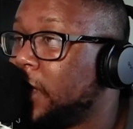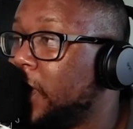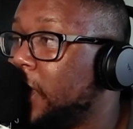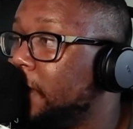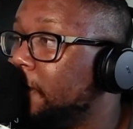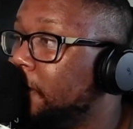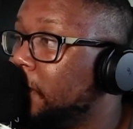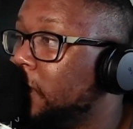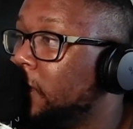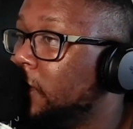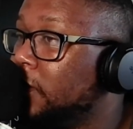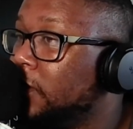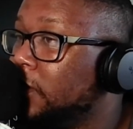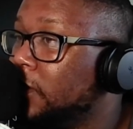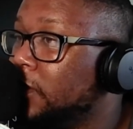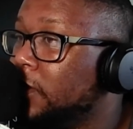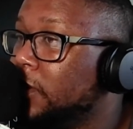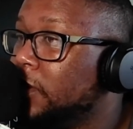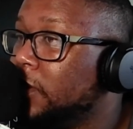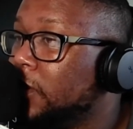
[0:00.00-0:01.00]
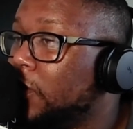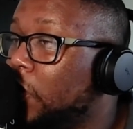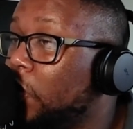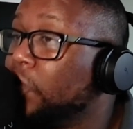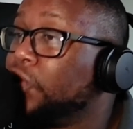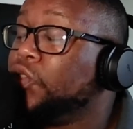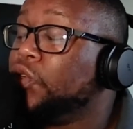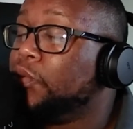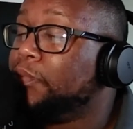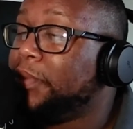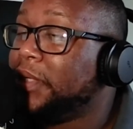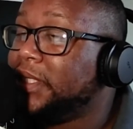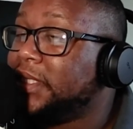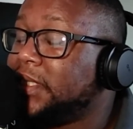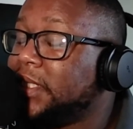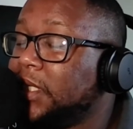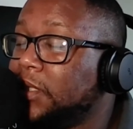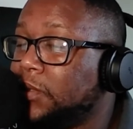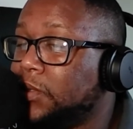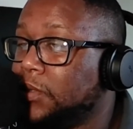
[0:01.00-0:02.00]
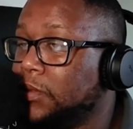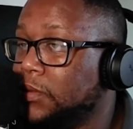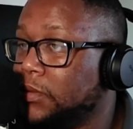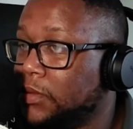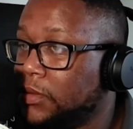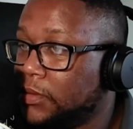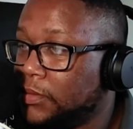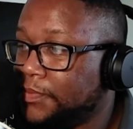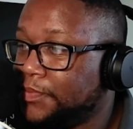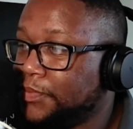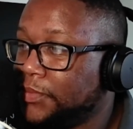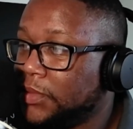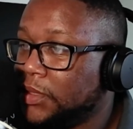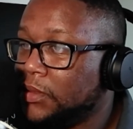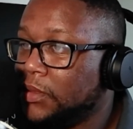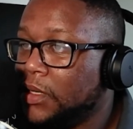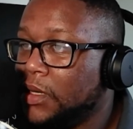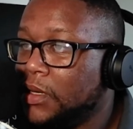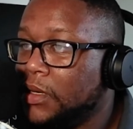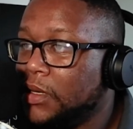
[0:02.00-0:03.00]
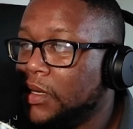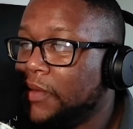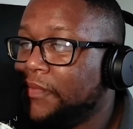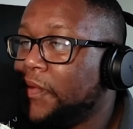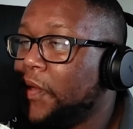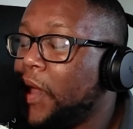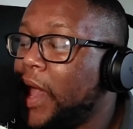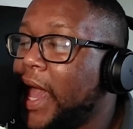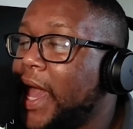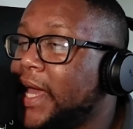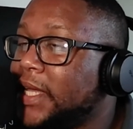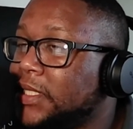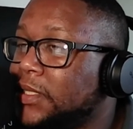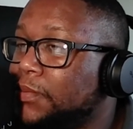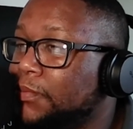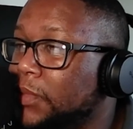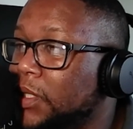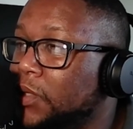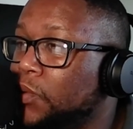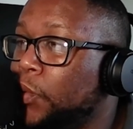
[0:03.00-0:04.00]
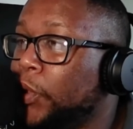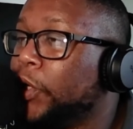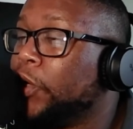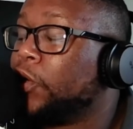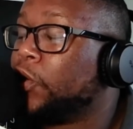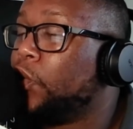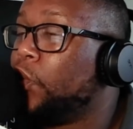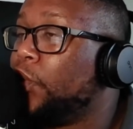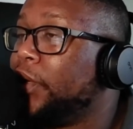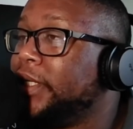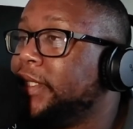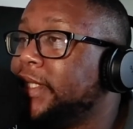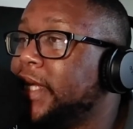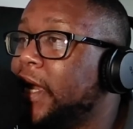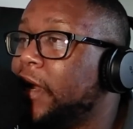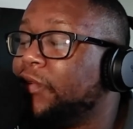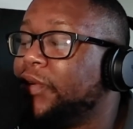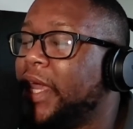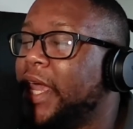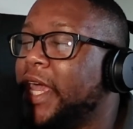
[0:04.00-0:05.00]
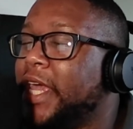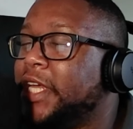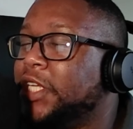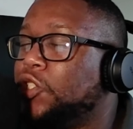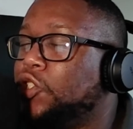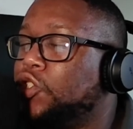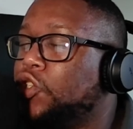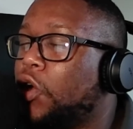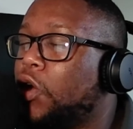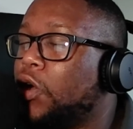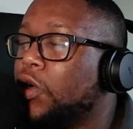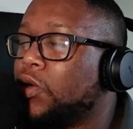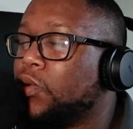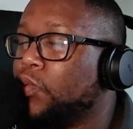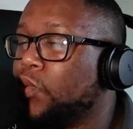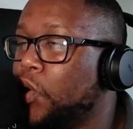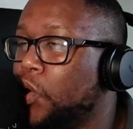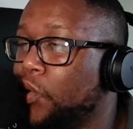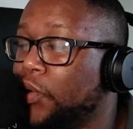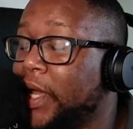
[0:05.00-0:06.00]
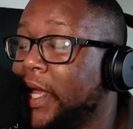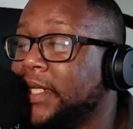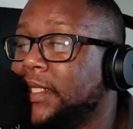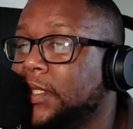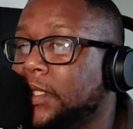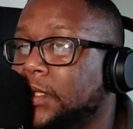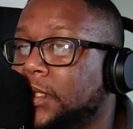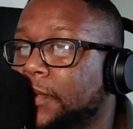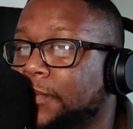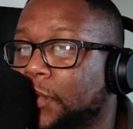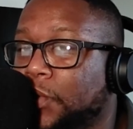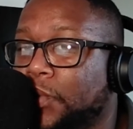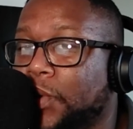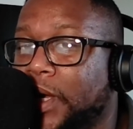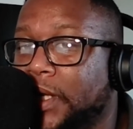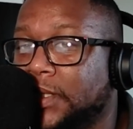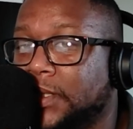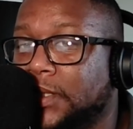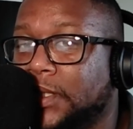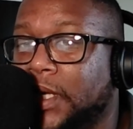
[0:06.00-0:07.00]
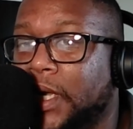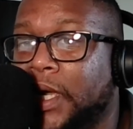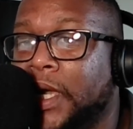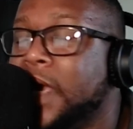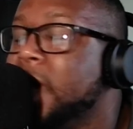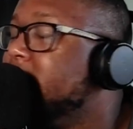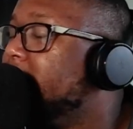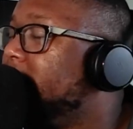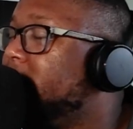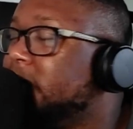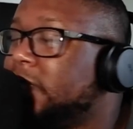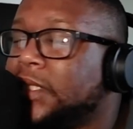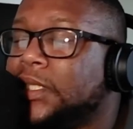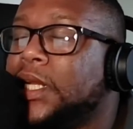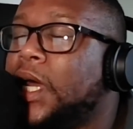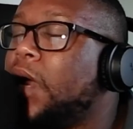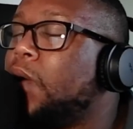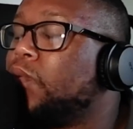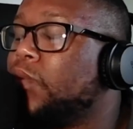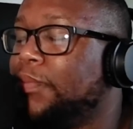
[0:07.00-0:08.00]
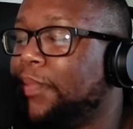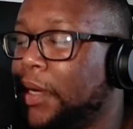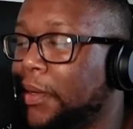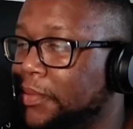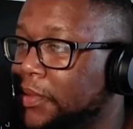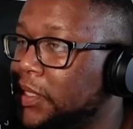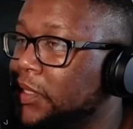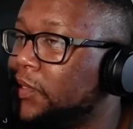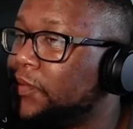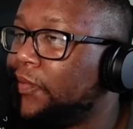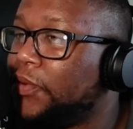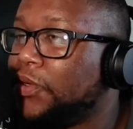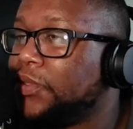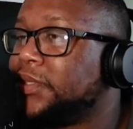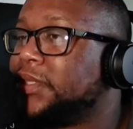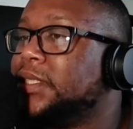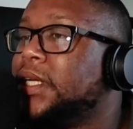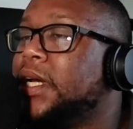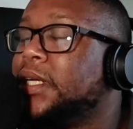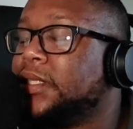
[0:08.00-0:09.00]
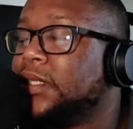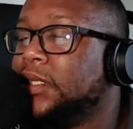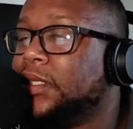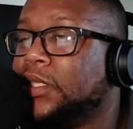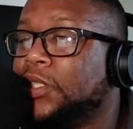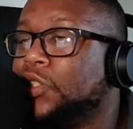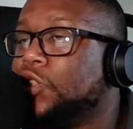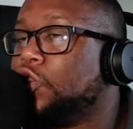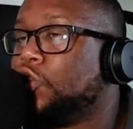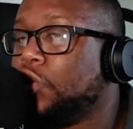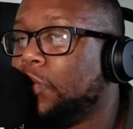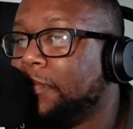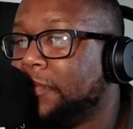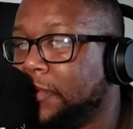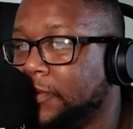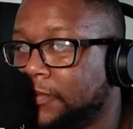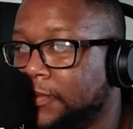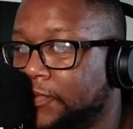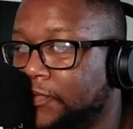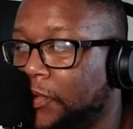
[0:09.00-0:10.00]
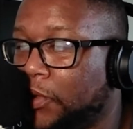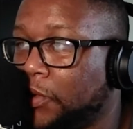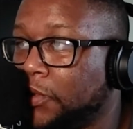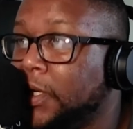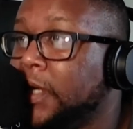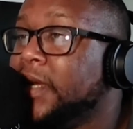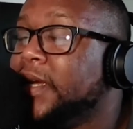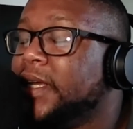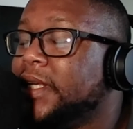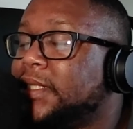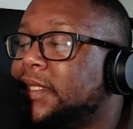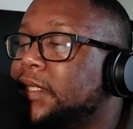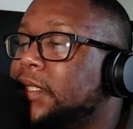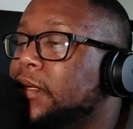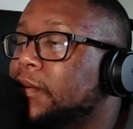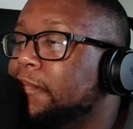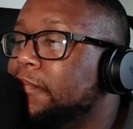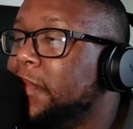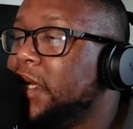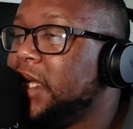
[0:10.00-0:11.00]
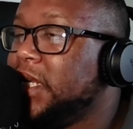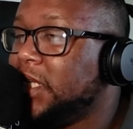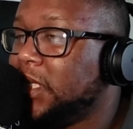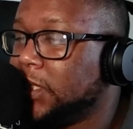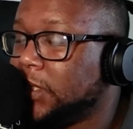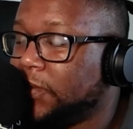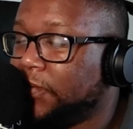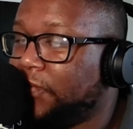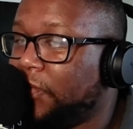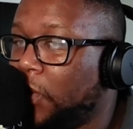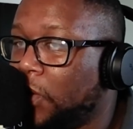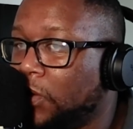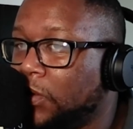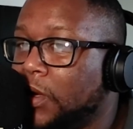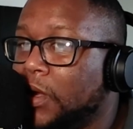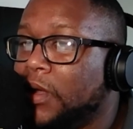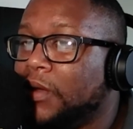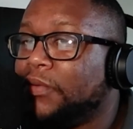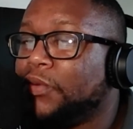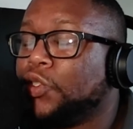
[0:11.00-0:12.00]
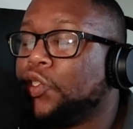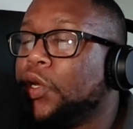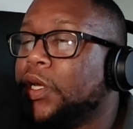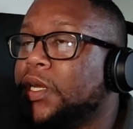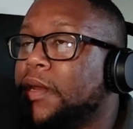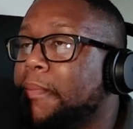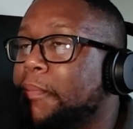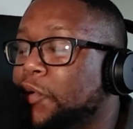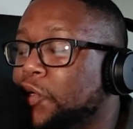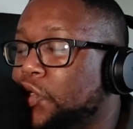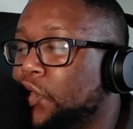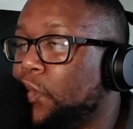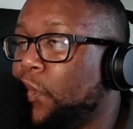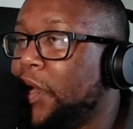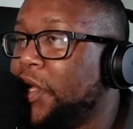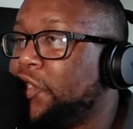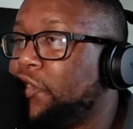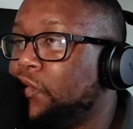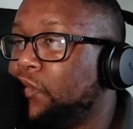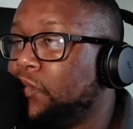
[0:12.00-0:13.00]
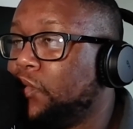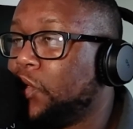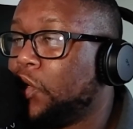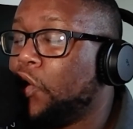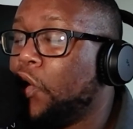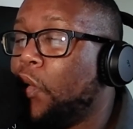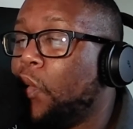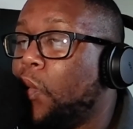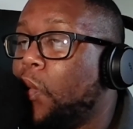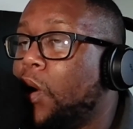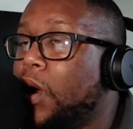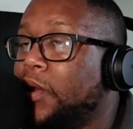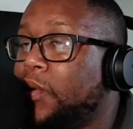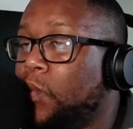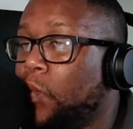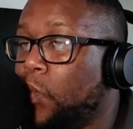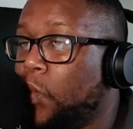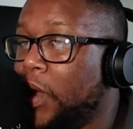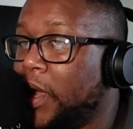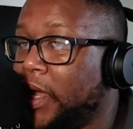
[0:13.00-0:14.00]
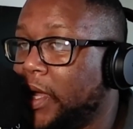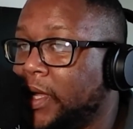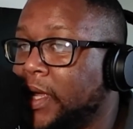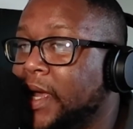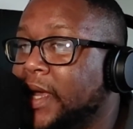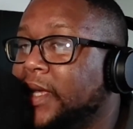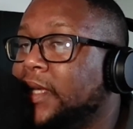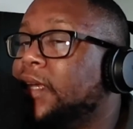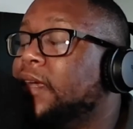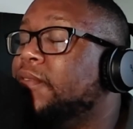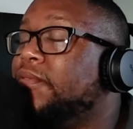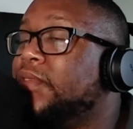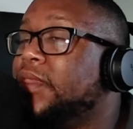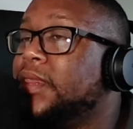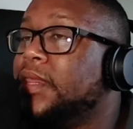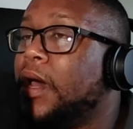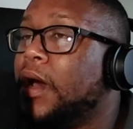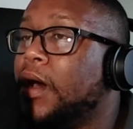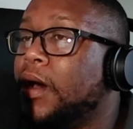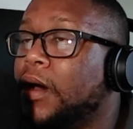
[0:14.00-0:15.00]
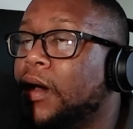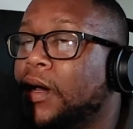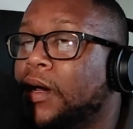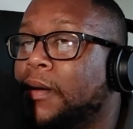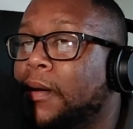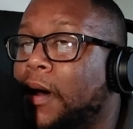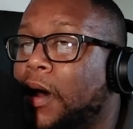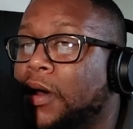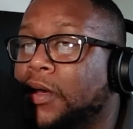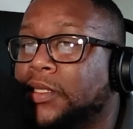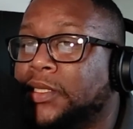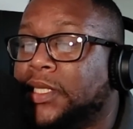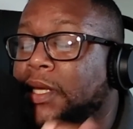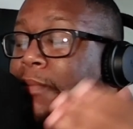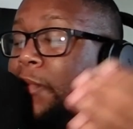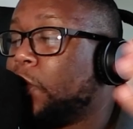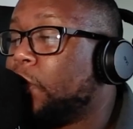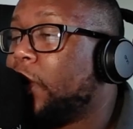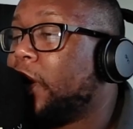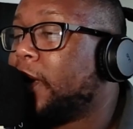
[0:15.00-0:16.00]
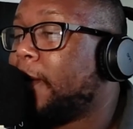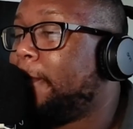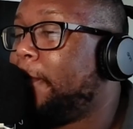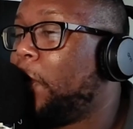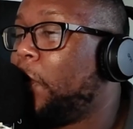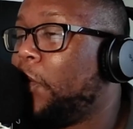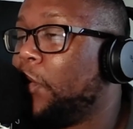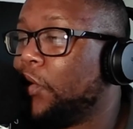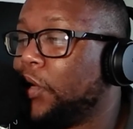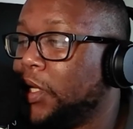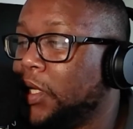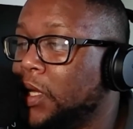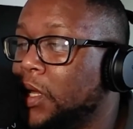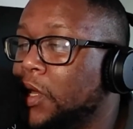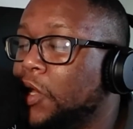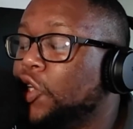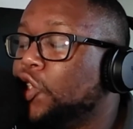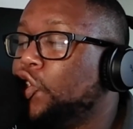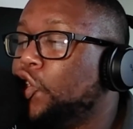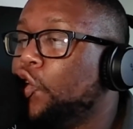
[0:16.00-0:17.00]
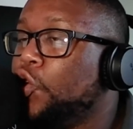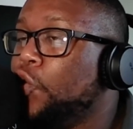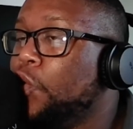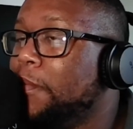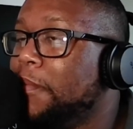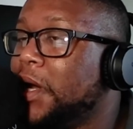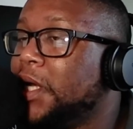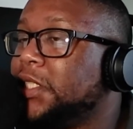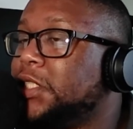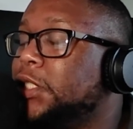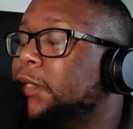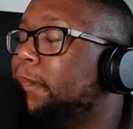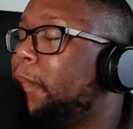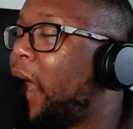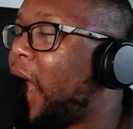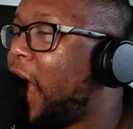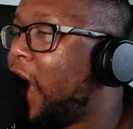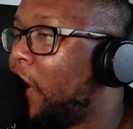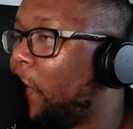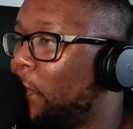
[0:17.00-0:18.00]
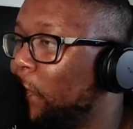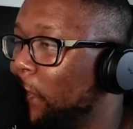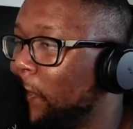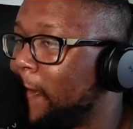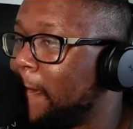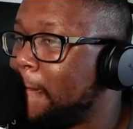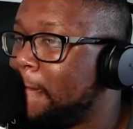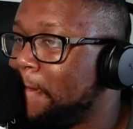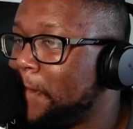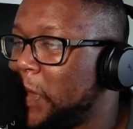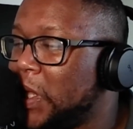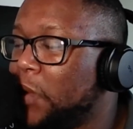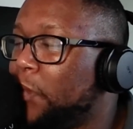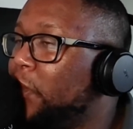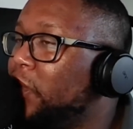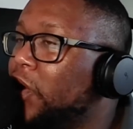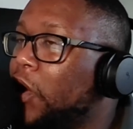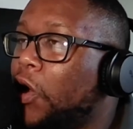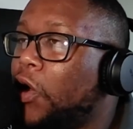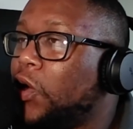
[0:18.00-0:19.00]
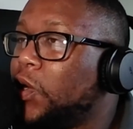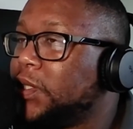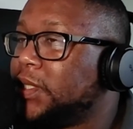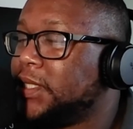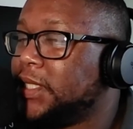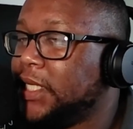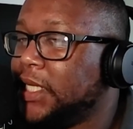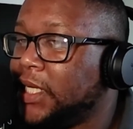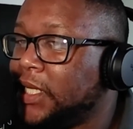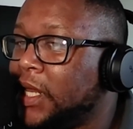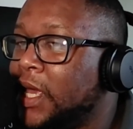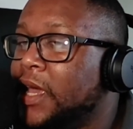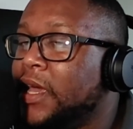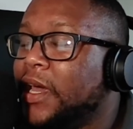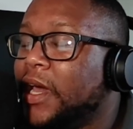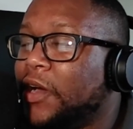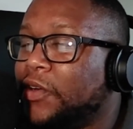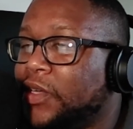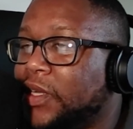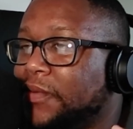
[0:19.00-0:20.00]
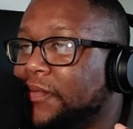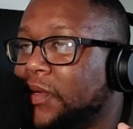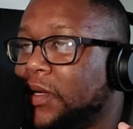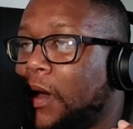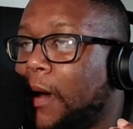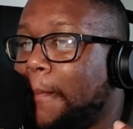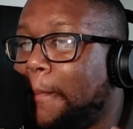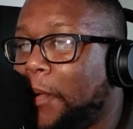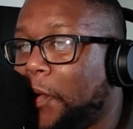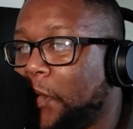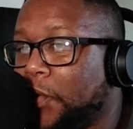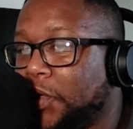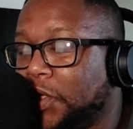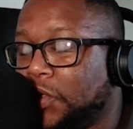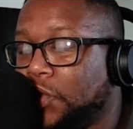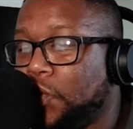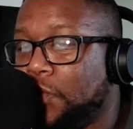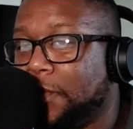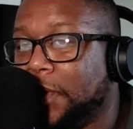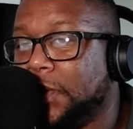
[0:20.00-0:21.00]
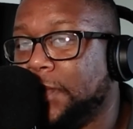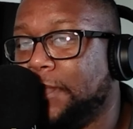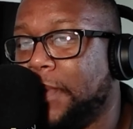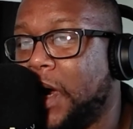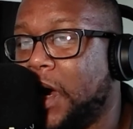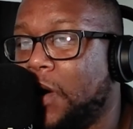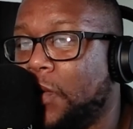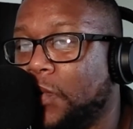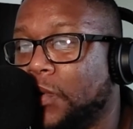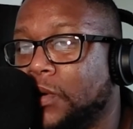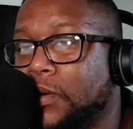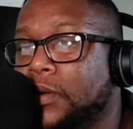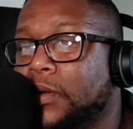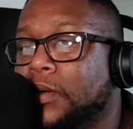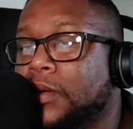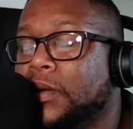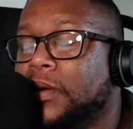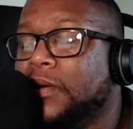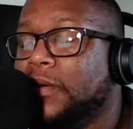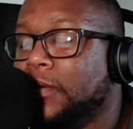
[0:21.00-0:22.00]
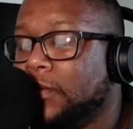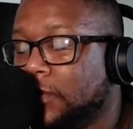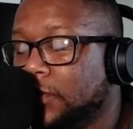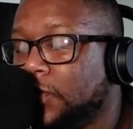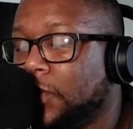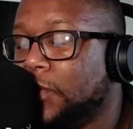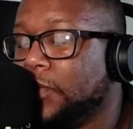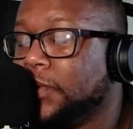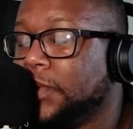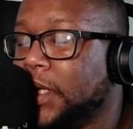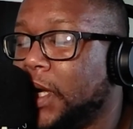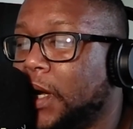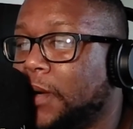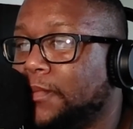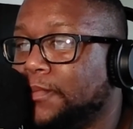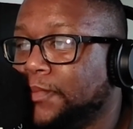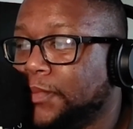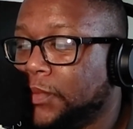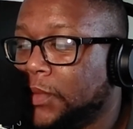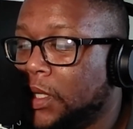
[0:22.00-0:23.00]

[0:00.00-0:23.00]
name, or you'll be censored. If you ask me, we are going down a dark road, as the Democrats say. And it's not Republicans' fault. It's not the conservatives' fault. It's the media's fault for trying to persuade you to go one way, giving a Democratic Party too much power. And we all seen how giving a party too much power turns out.